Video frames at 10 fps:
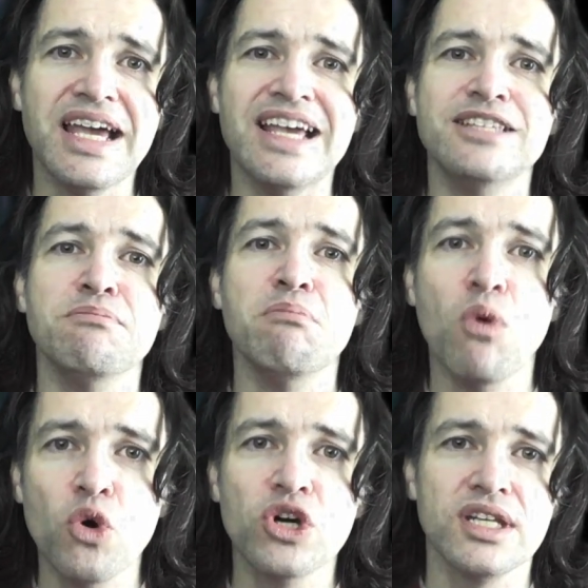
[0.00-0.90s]
is
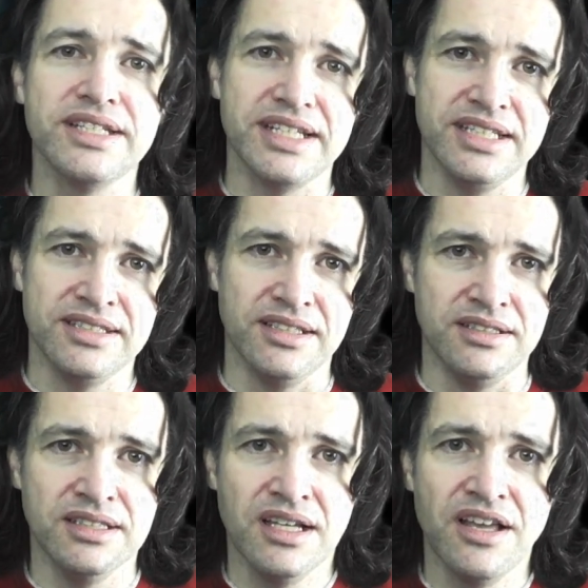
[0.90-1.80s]
more
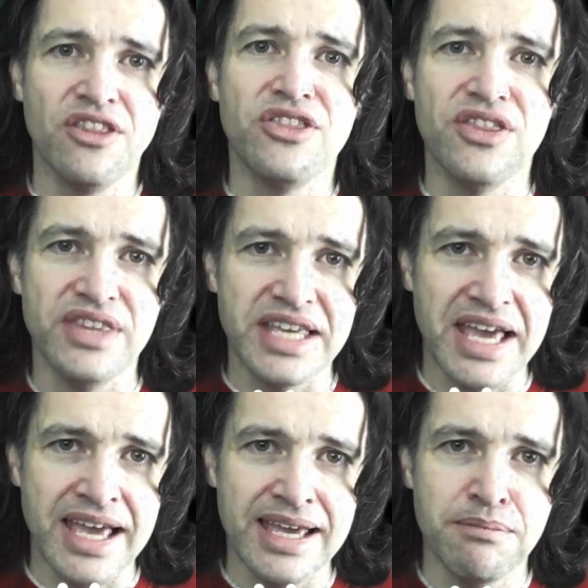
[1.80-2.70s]
lenited than the
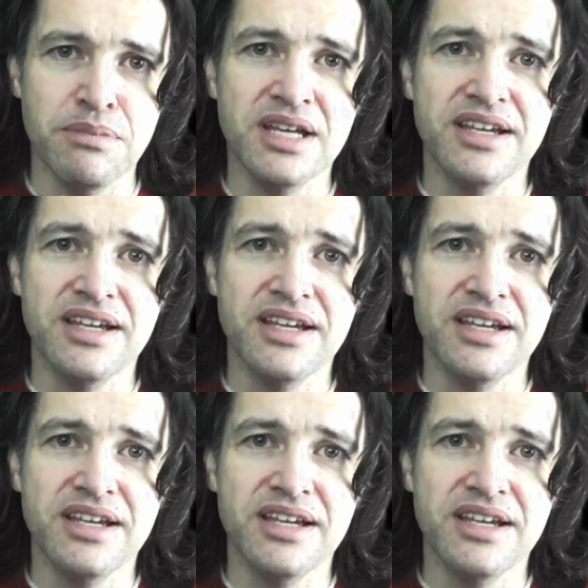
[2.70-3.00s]
M